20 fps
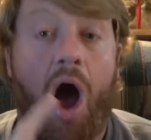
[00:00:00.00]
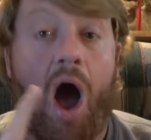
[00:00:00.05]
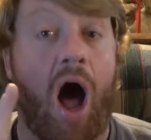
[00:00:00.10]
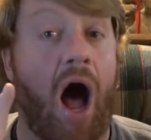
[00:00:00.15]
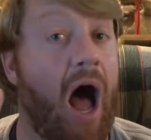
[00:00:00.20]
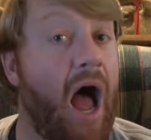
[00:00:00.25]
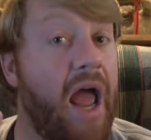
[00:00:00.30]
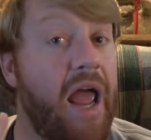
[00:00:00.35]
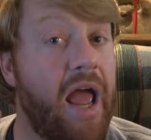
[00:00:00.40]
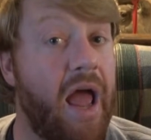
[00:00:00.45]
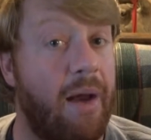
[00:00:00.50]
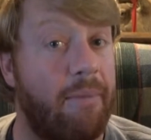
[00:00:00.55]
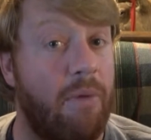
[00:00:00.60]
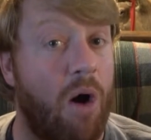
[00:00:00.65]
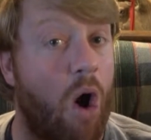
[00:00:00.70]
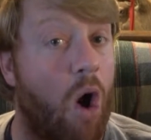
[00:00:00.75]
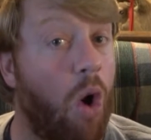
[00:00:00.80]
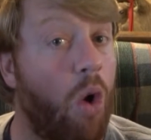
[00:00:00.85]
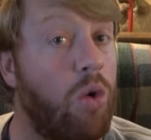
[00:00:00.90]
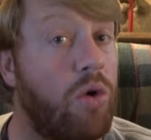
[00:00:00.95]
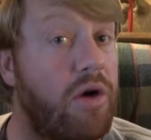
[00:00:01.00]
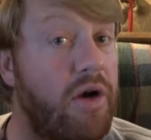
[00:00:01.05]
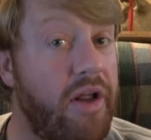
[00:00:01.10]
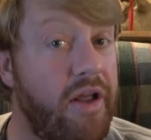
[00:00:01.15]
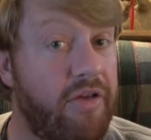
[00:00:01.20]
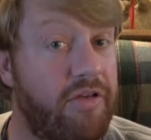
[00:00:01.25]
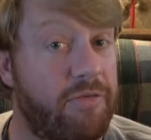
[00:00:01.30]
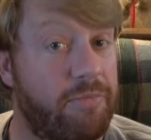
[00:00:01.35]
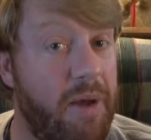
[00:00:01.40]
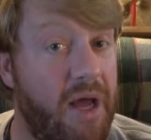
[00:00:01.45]
I am
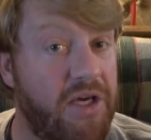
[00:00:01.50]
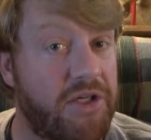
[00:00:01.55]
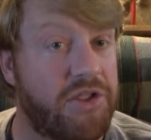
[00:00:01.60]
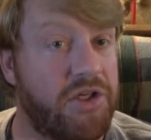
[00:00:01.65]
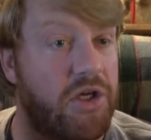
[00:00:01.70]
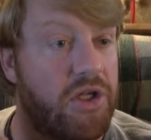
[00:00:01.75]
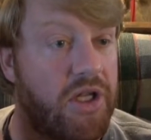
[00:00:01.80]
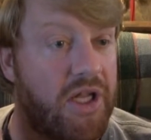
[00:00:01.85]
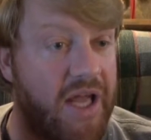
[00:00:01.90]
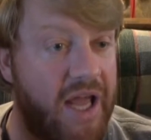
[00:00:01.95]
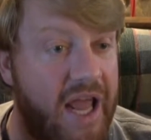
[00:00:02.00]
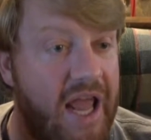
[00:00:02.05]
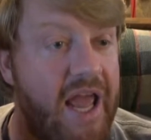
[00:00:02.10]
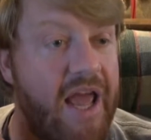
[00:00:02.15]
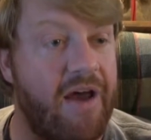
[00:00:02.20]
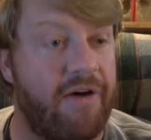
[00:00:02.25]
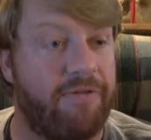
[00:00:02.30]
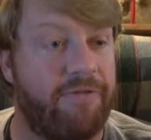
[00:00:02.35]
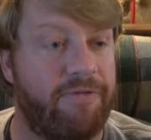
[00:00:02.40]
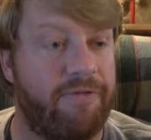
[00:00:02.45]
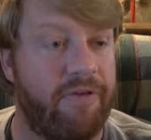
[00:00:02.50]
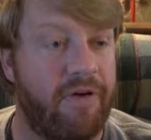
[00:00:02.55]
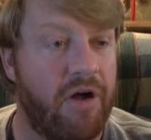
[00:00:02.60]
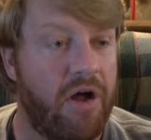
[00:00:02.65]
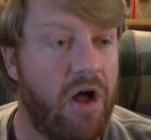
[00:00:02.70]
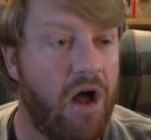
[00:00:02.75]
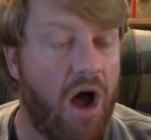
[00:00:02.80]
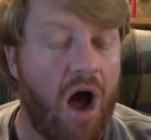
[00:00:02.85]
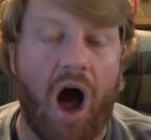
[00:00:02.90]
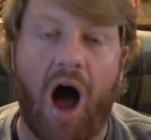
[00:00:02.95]
only special if
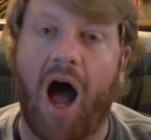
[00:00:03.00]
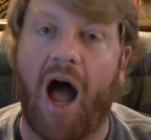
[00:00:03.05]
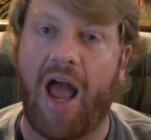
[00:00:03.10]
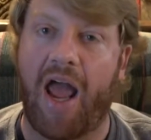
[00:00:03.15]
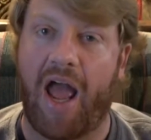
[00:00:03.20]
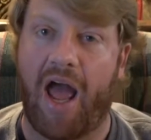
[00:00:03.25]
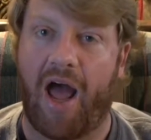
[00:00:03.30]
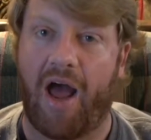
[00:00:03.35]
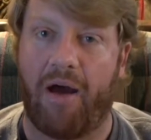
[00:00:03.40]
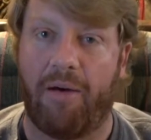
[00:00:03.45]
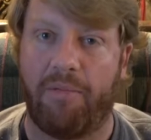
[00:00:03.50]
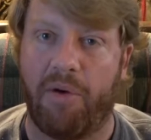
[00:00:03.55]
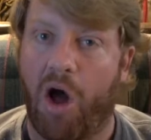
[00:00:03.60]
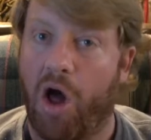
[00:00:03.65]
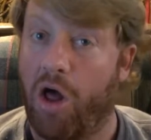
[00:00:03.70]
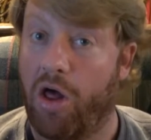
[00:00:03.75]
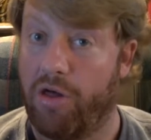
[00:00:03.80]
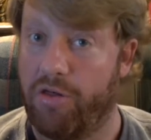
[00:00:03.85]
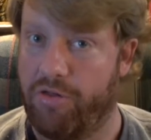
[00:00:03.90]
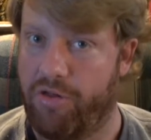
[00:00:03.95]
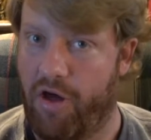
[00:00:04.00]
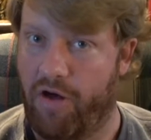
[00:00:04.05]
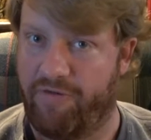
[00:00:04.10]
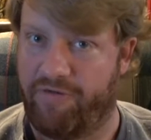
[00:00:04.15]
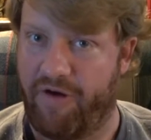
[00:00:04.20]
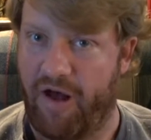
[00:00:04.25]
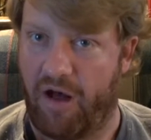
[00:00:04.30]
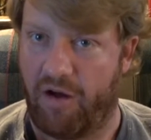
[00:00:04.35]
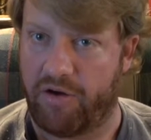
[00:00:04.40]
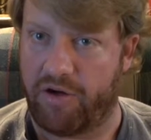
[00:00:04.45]
I am the
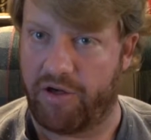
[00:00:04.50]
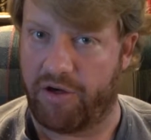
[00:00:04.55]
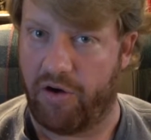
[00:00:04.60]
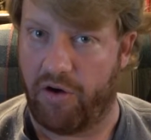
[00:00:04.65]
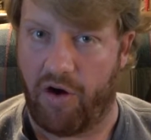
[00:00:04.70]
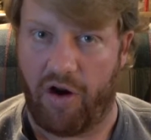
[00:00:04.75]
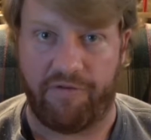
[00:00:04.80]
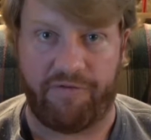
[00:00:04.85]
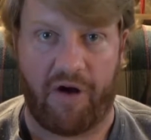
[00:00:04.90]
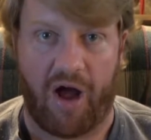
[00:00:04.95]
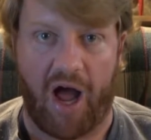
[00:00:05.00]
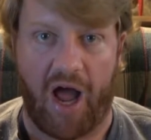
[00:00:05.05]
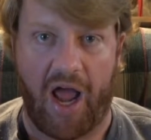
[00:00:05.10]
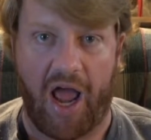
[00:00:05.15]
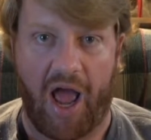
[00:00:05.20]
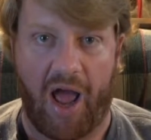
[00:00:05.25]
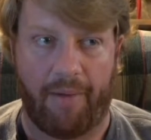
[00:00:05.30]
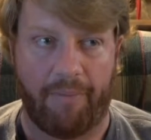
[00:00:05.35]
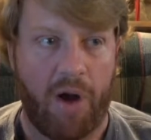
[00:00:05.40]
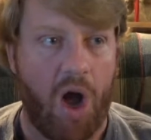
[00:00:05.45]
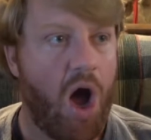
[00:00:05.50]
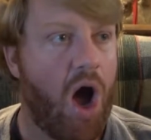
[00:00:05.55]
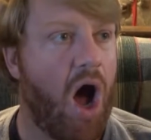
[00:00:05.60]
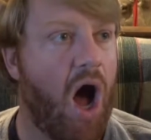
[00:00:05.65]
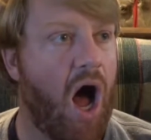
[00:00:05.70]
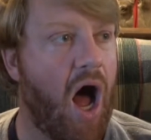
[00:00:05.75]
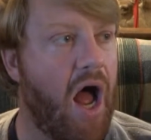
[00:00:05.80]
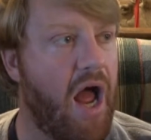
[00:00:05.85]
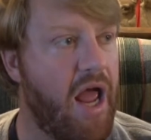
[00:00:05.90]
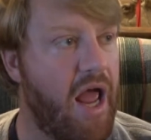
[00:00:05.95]
falconer, if I am,
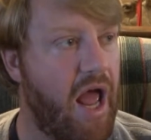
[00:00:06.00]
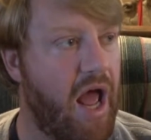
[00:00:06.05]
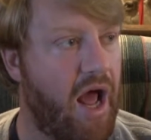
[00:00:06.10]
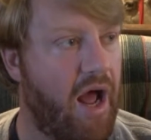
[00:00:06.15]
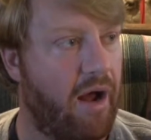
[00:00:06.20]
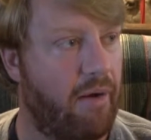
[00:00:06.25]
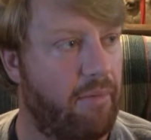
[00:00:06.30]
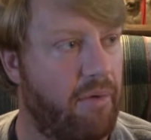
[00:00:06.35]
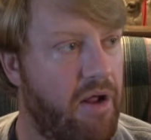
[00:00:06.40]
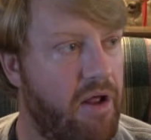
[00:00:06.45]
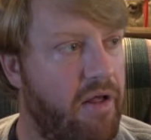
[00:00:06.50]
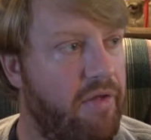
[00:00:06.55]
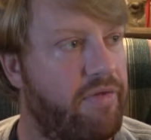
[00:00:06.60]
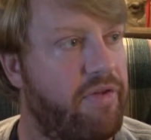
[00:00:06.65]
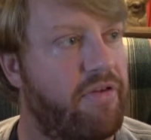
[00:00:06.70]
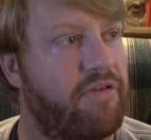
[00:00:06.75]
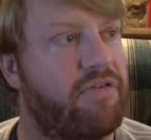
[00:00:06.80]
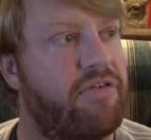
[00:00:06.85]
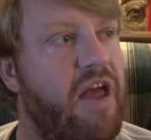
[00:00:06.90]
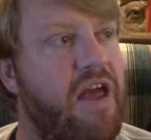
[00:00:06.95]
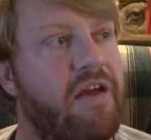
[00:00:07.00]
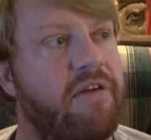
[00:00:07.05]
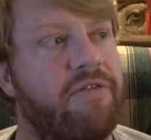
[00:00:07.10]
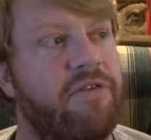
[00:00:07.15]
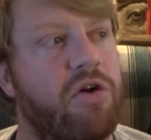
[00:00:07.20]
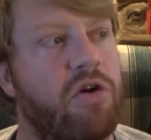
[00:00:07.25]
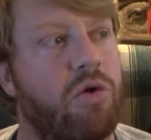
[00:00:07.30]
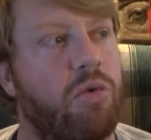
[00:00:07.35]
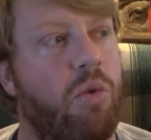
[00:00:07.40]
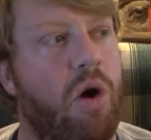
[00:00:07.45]
I am the
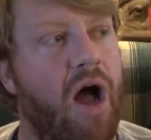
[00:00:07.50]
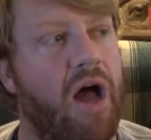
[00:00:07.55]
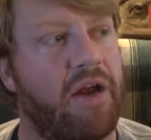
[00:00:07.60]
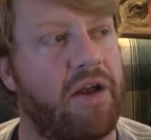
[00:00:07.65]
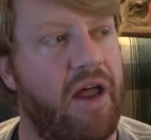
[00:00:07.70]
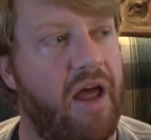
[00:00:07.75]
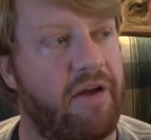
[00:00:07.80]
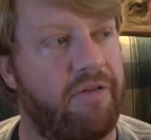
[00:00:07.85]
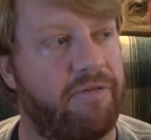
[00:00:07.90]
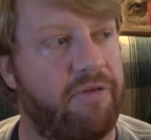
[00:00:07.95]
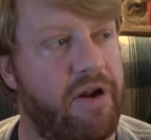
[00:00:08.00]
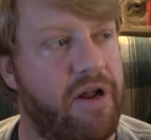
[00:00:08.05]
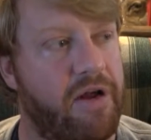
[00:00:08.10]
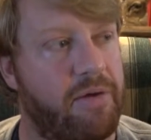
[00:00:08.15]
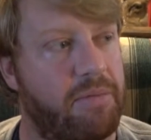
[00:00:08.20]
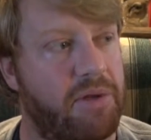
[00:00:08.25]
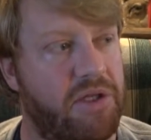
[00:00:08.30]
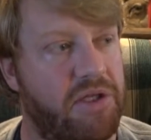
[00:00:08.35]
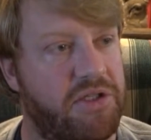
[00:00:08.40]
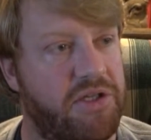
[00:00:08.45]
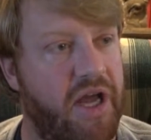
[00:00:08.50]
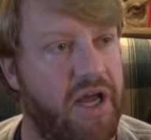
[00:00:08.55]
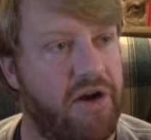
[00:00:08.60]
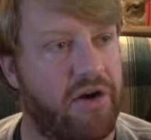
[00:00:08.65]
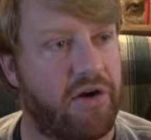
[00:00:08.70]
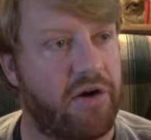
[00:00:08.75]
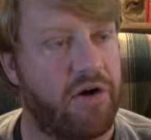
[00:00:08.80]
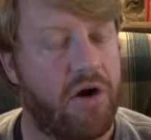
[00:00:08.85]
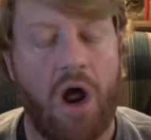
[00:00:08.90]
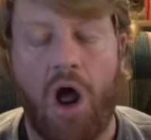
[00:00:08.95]
savior wildlife
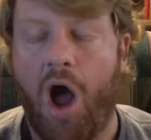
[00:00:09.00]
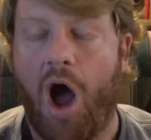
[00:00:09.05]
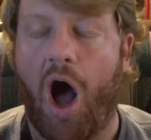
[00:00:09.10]
rehabilitator.